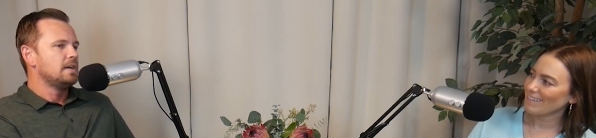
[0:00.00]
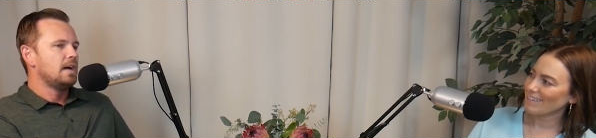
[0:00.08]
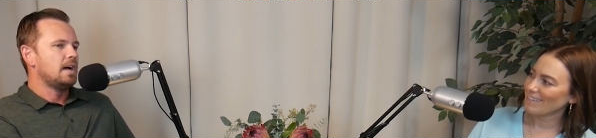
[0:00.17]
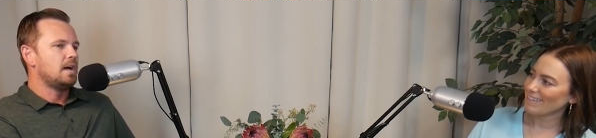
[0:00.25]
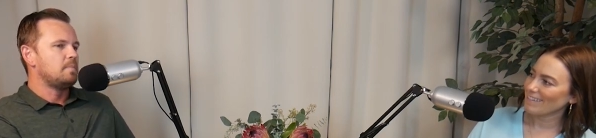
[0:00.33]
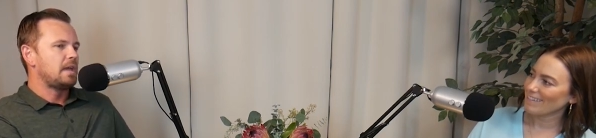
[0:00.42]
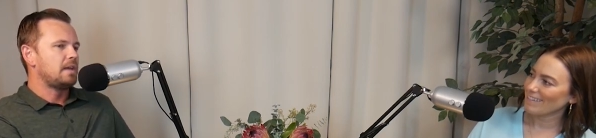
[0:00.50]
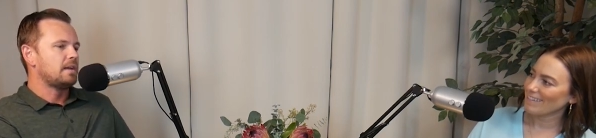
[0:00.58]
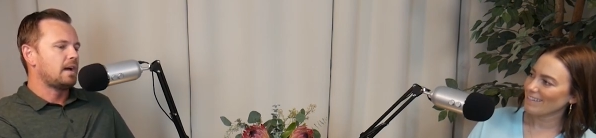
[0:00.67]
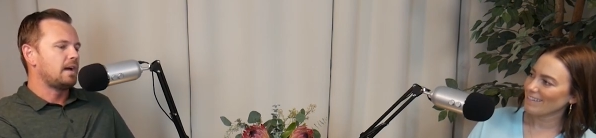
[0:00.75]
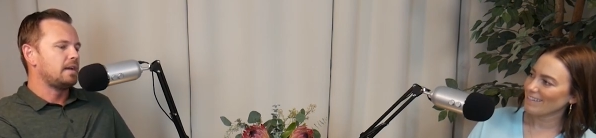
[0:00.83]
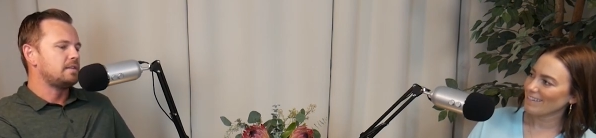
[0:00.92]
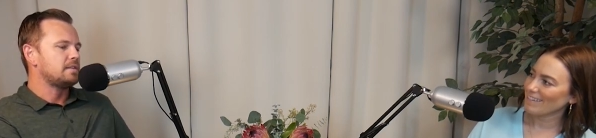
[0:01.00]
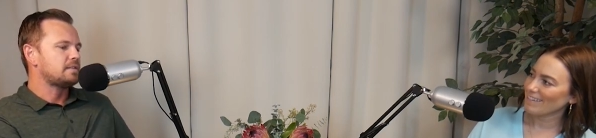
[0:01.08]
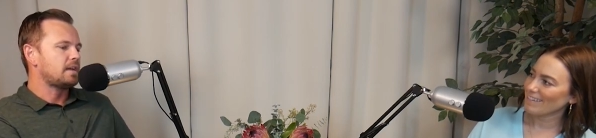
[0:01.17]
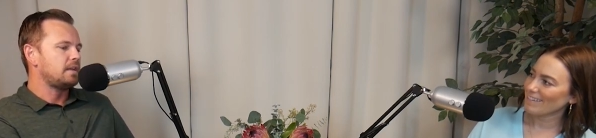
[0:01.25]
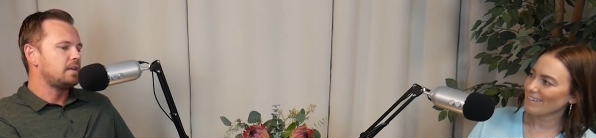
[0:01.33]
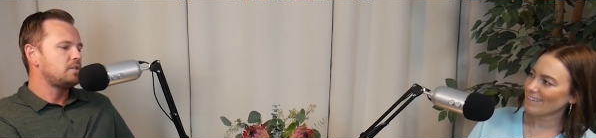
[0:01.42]
Speaker 1: Um, and I
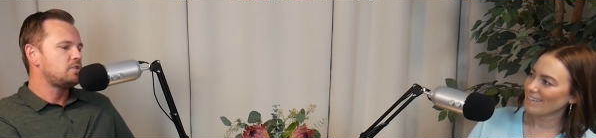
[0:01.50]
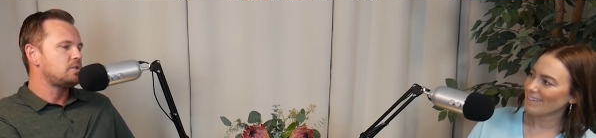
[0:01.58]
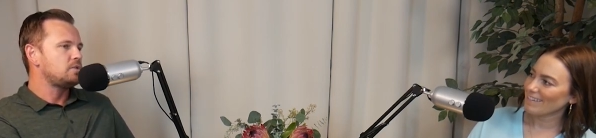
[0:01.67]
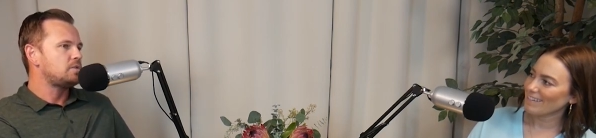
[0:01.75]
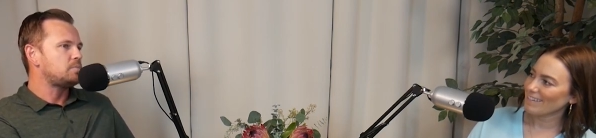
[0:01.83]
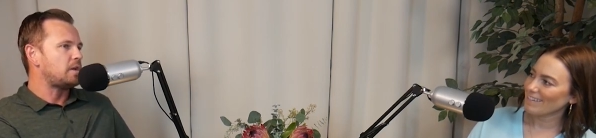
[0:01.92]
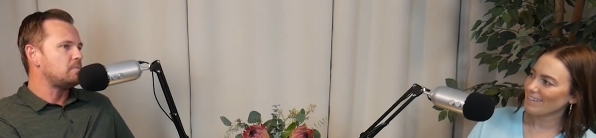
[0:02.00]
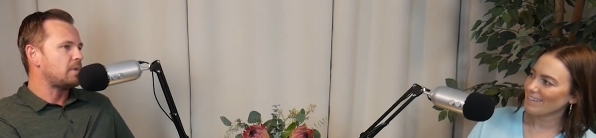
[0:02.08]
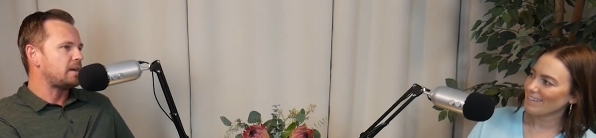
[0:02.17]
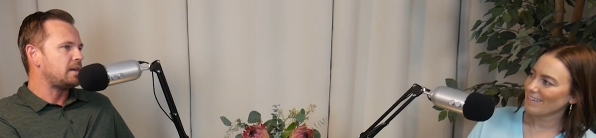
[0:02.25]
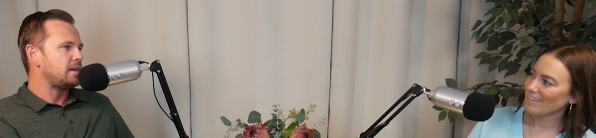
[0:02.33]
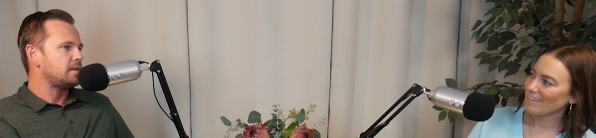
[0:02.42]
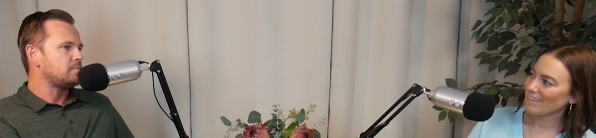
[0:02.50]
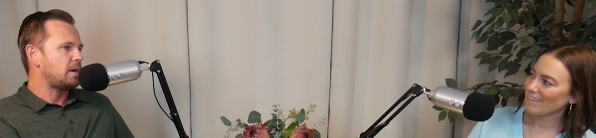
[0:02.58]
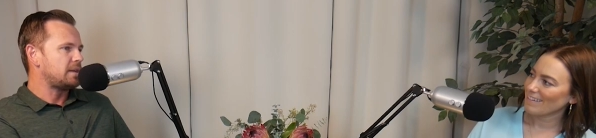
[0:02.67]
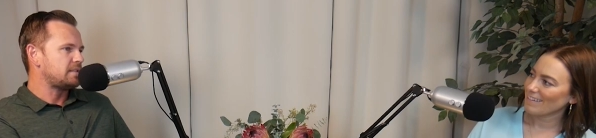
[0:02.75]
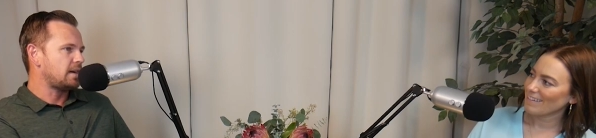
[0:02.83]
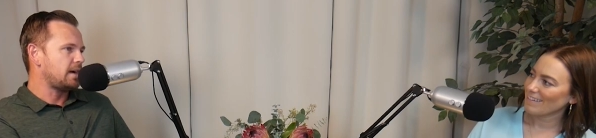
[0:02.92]
decided to spend my, my
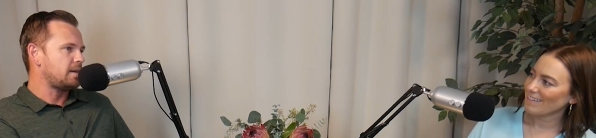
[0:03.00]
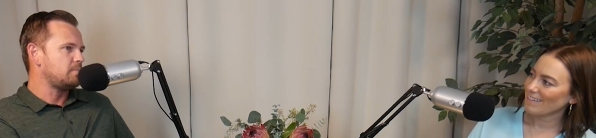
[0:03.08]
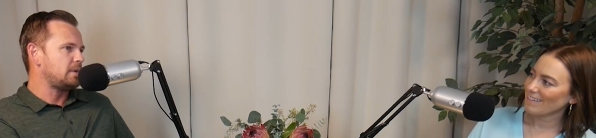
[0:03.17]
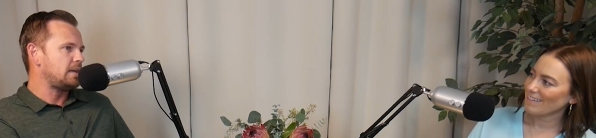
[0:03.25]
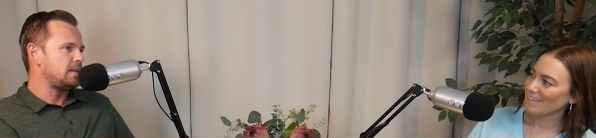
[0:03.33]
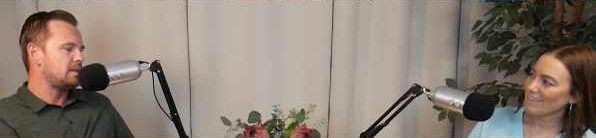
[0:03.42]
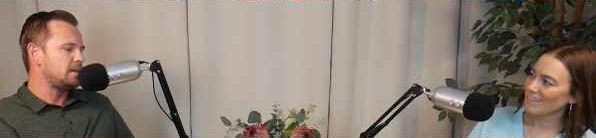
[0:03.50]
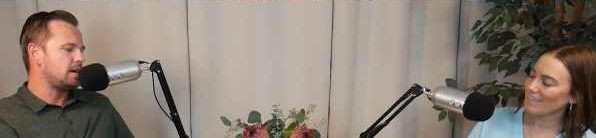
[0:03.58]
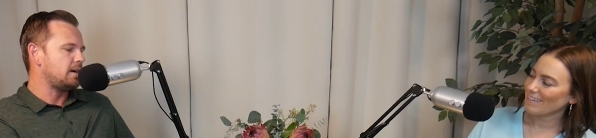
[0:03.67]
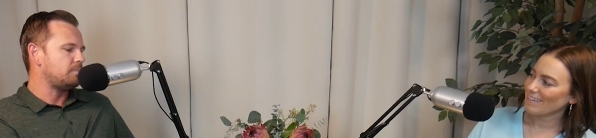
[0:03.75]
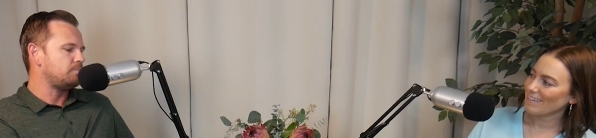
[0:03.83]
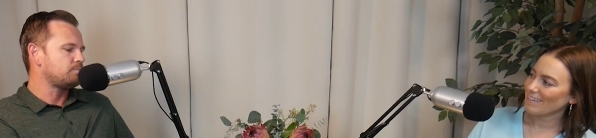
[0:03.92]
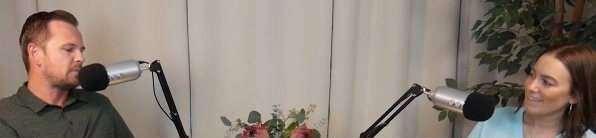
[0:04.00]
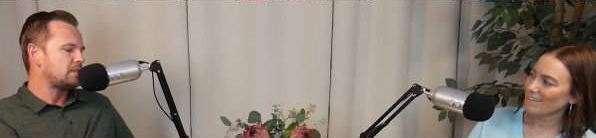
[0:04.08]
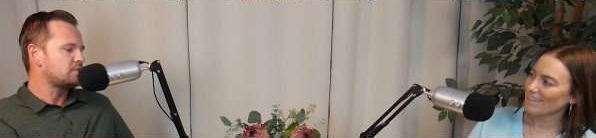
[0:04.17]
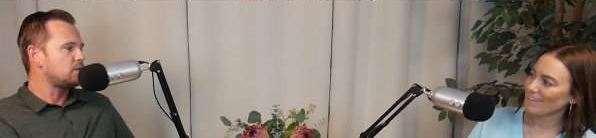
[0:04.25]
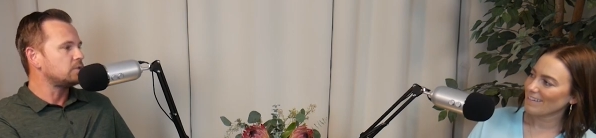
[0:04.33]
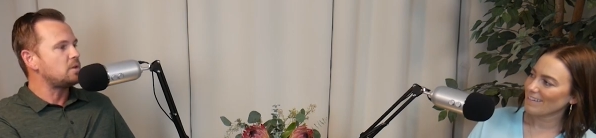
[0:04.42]
time in, um,
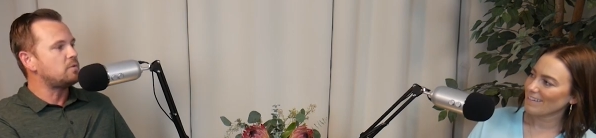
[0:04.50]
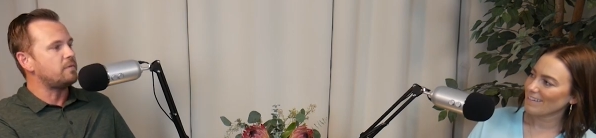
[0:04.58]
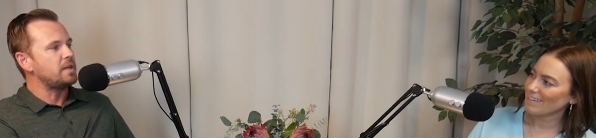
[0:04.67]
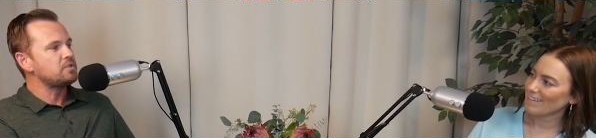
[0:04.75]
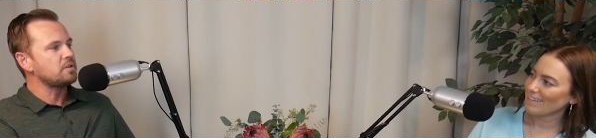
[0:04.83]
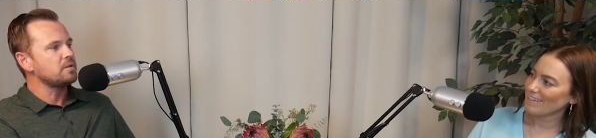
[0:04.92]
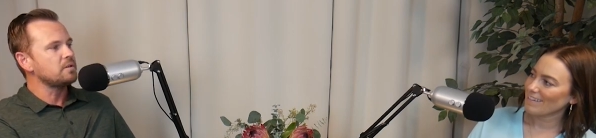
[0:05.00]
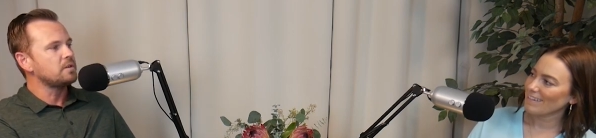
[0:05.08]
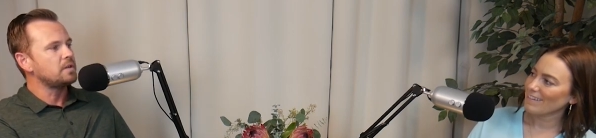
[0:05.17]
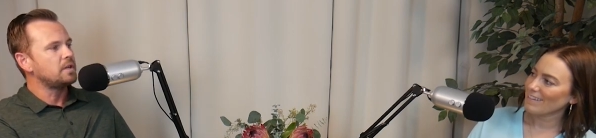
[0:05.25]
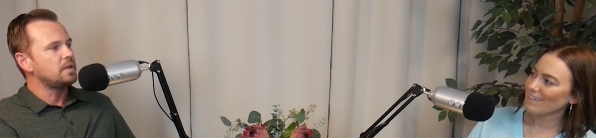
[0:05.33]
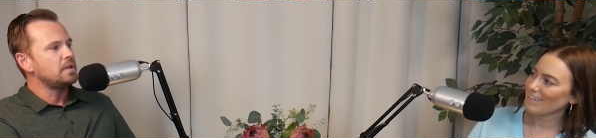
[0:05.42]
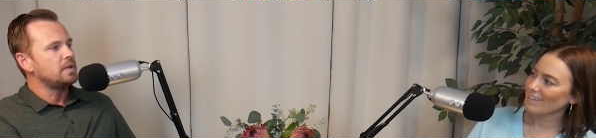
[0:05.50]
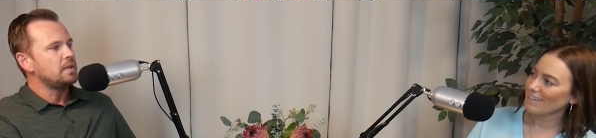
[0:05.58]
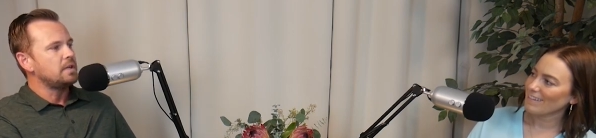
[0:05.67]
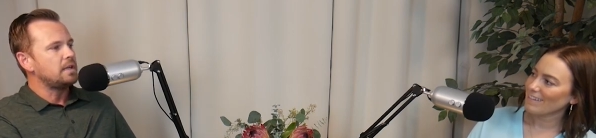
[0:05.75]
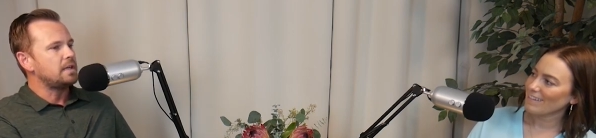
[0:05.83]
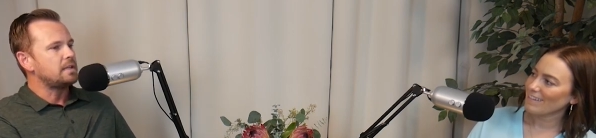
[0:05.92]
it's called Youth Venture.
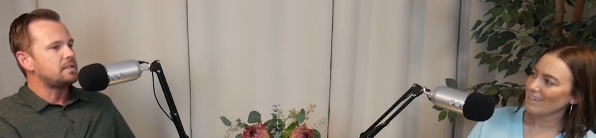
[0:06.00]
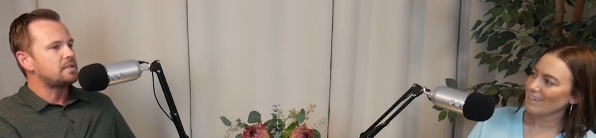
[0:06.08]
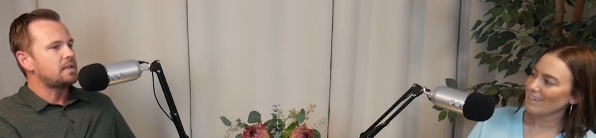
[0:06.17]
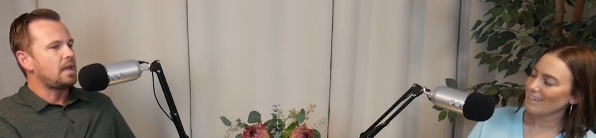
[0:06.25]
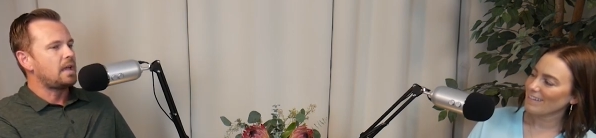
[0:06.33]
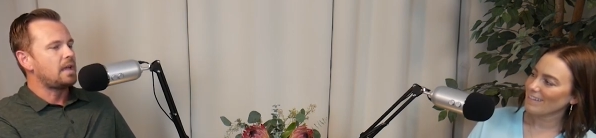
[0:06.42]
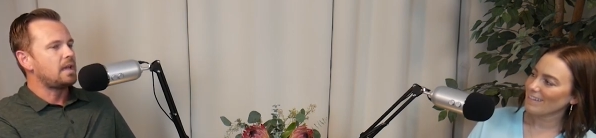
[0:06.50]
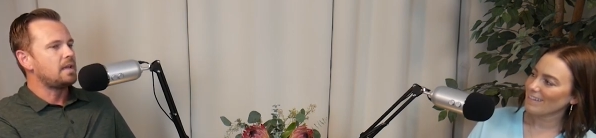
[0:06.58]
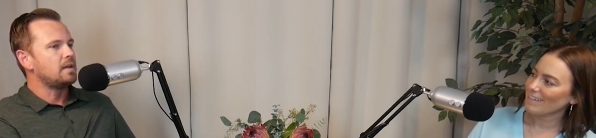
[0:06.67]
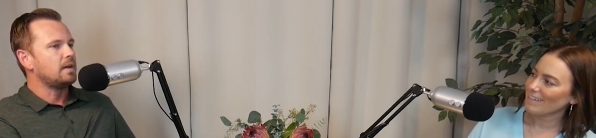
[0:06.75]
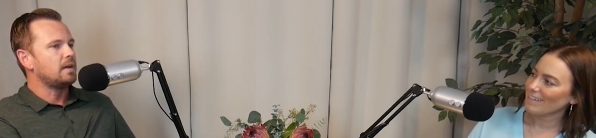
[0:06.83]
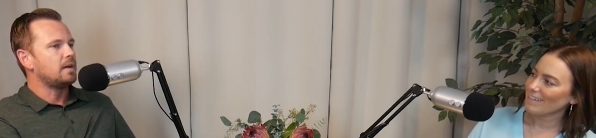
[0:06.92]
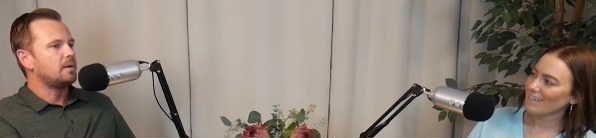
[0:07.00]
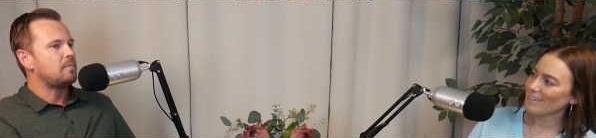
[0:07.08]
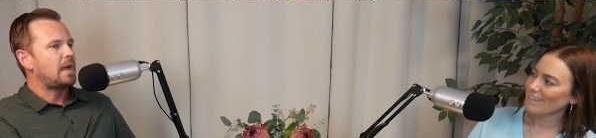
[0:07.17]
It's a um,